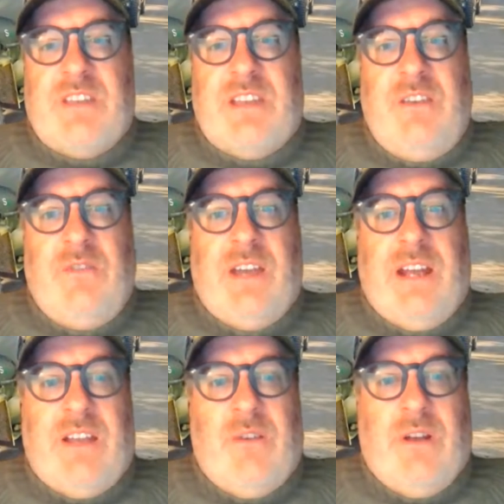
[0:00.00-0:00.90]
you've got
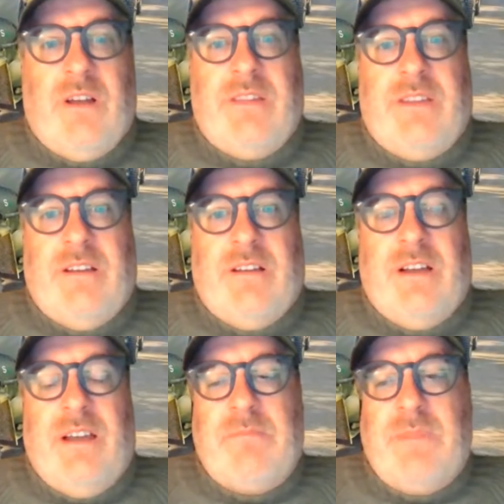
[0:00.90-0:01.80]
it going on there.
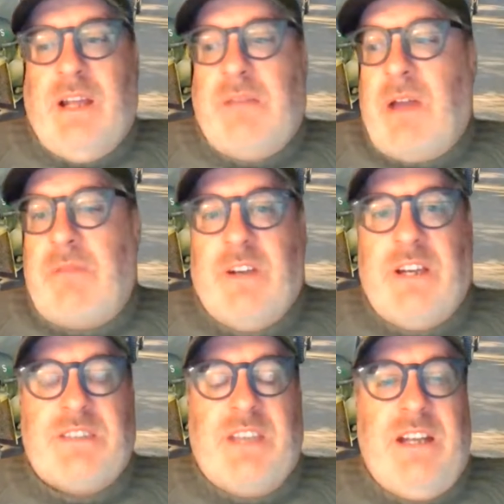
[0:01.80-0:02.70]
I'm very
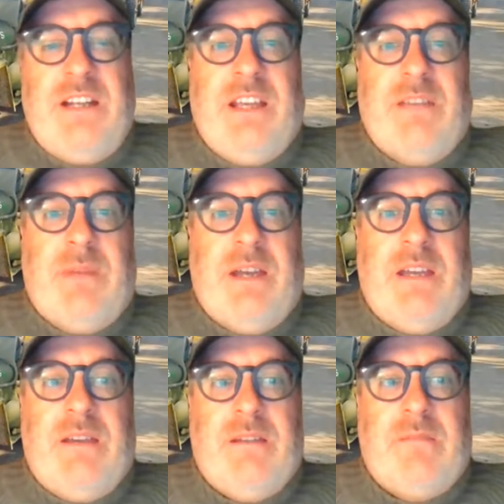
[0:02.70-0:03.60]
excited to get
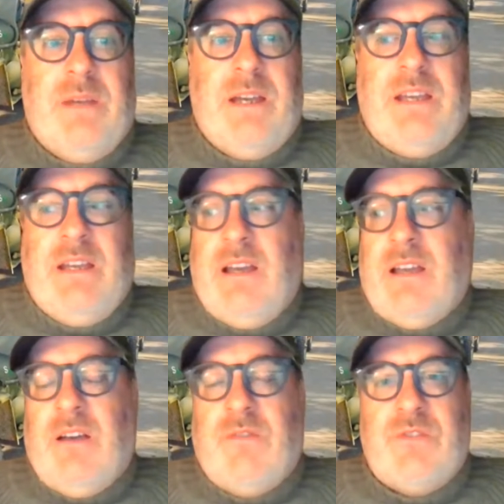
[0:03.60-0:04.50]
my
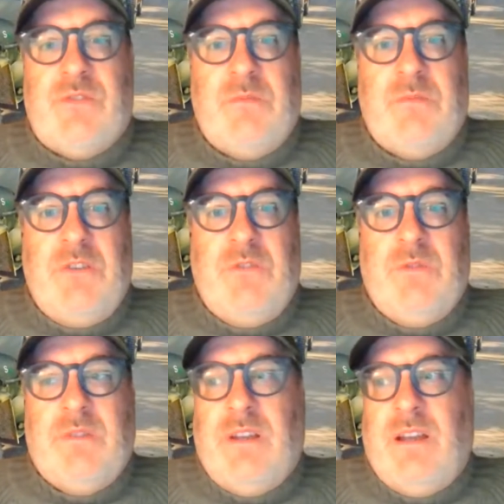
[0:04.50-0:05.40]
covers from
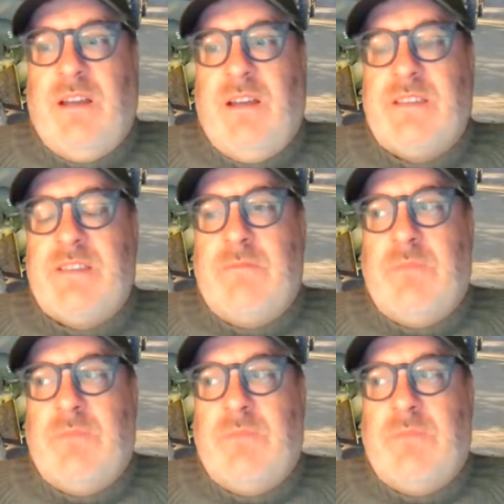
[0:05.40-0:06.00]
you at some